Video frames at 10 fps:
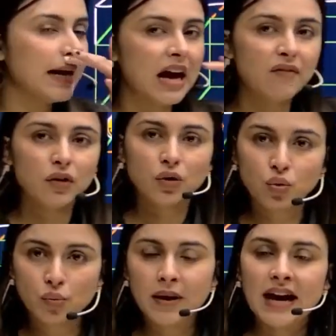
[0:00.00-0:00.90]
have a
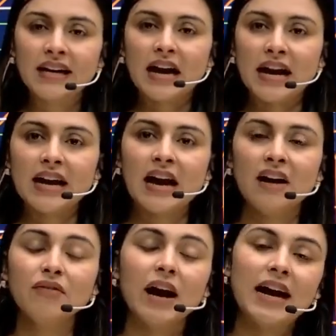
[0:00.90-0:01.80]
room and I
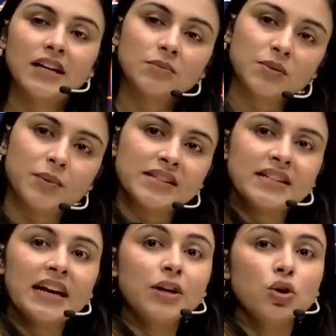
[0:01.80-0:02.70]
have atoms
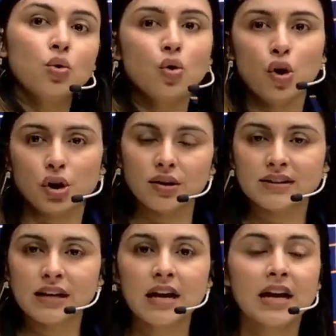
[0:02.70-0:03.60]
present at 2
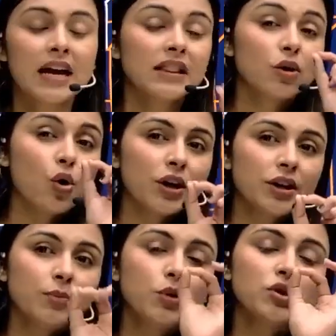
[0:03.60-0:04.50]
corners, the
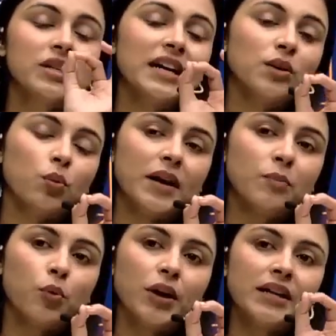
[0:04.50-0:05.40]
contribution at one
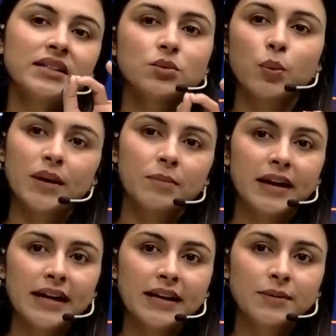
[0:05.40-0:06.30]
point is
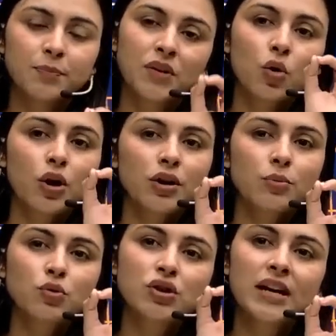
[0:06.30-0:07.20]
1/8. The
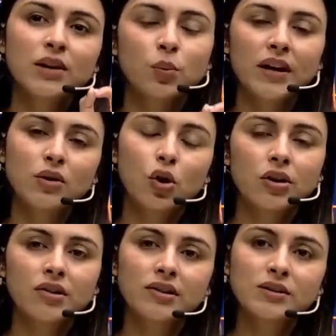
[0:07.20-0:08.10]
contribution at one
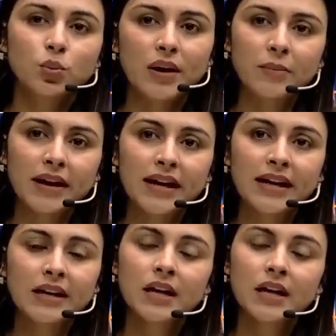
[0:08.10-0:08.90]
corner is 1/8,